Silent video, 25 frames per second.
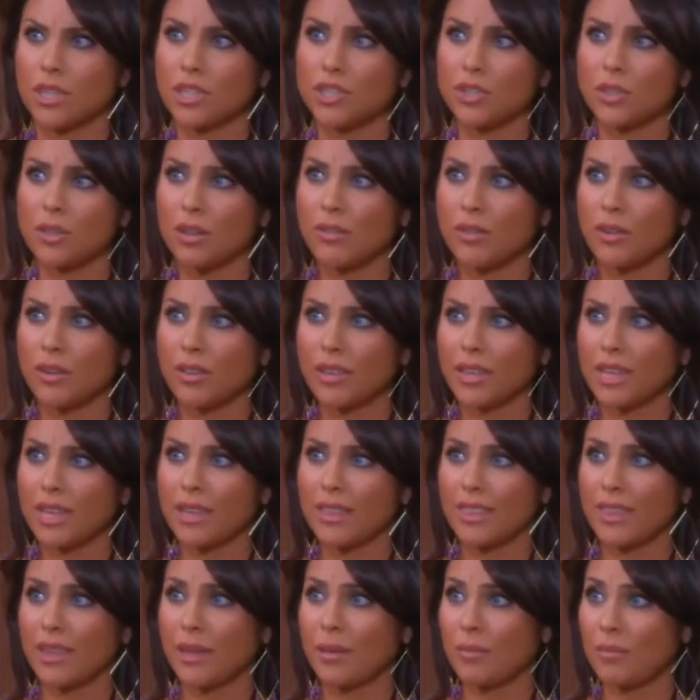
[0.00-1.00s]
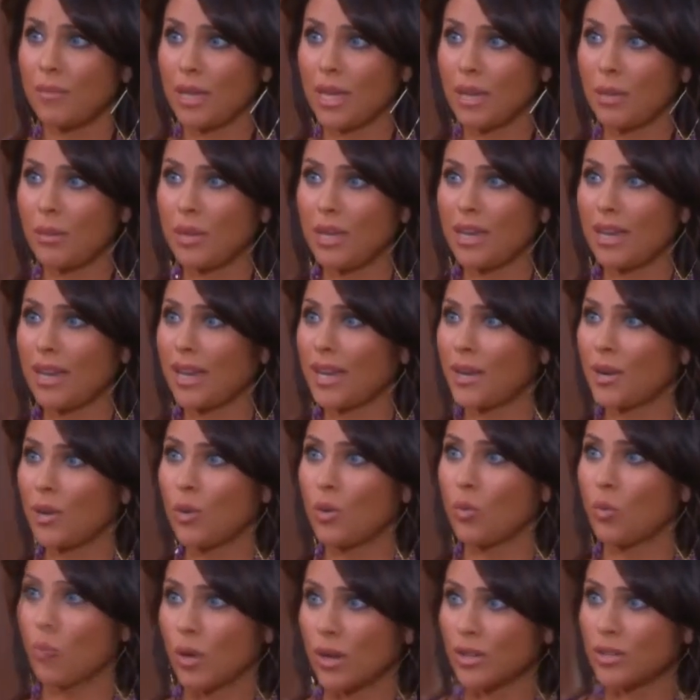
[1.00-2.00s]
Did you ever think that maybe I
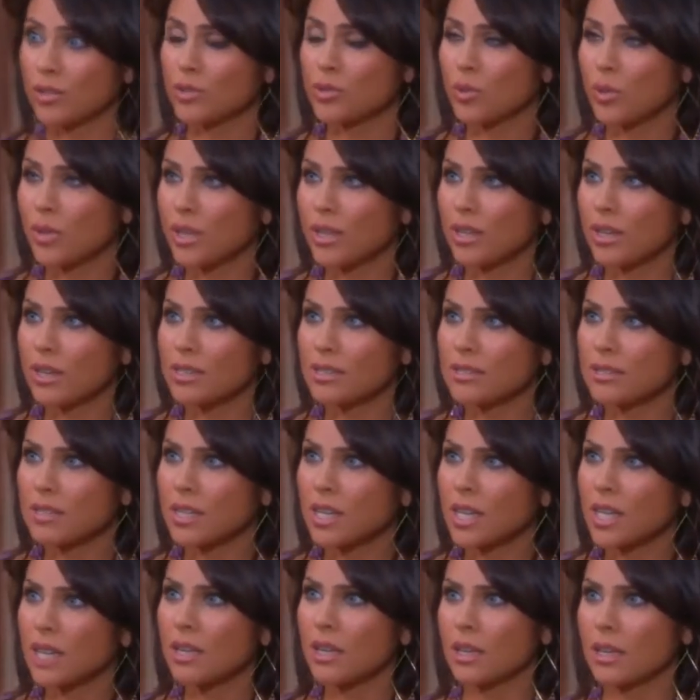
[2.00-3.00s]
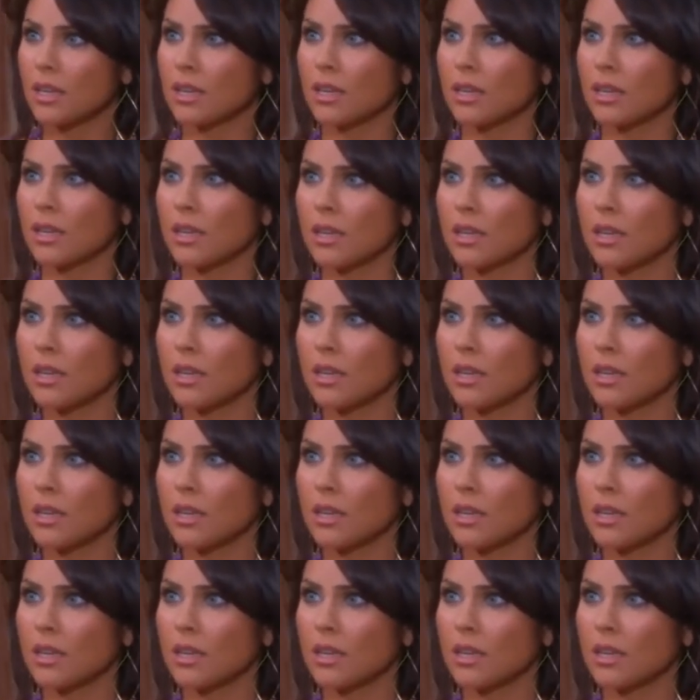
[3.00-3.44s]
don't want joint custody?